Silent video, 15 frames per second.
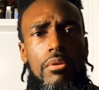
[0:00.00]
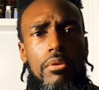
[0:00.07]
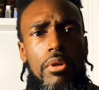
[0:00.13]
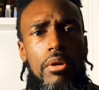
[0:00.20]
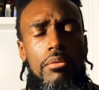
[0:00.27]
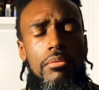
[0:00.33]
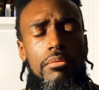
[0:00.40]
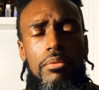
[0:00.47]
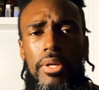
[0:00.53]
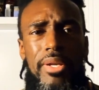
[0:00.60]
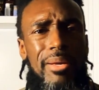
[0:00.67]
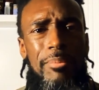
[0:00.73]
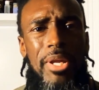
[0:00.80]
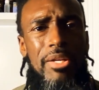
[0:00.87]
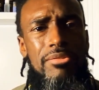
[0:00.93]
And
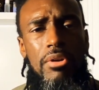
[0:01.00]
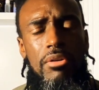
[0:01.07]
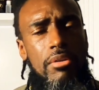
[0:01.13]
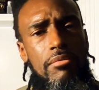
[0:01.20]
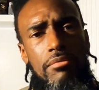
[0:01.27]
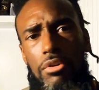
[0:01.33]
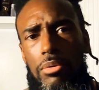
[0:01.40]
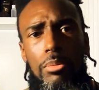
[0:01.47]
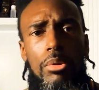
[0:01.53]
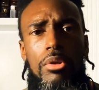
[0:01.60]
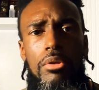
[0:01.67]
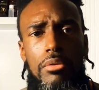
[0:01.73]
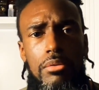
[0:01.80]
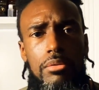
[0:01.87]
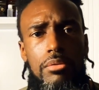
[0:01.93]
I'm not talking verbally.
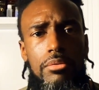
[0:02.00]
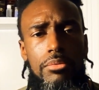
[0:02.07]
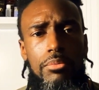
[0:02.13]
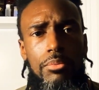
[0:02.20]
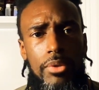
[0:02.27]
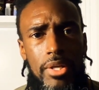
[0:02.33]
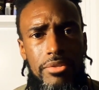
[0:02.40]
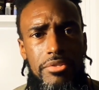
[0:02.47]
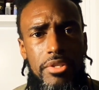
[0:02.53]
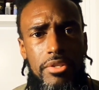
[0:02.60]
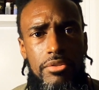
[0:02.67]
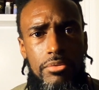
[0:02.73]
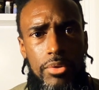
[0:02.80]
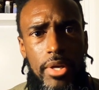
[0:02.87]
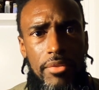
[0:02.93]
When I say
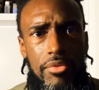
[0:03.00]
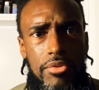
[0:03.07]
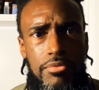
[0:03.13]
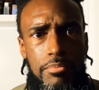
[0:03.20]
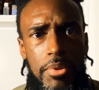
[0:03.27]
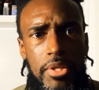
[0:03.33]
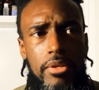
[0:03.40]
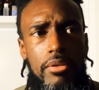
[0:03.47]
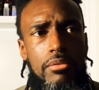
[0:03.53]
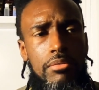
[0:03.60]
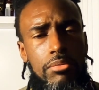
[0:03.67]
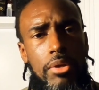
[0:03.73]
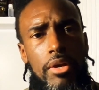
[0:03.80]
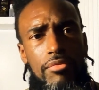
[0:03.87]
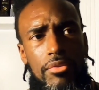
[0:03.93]
you got to speak it,
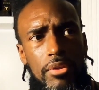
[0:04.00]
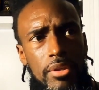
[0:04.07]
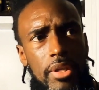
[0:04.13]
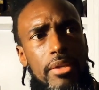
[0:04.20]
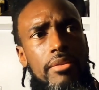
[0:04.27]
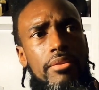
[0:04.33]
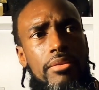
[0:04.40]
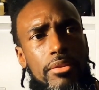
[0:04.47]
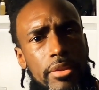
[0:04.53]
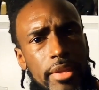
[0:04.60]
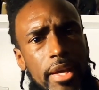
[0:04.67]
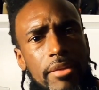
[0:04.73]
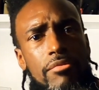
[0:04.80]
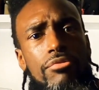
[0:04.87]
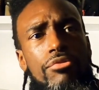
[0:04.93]
you have to let
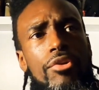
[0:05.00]
that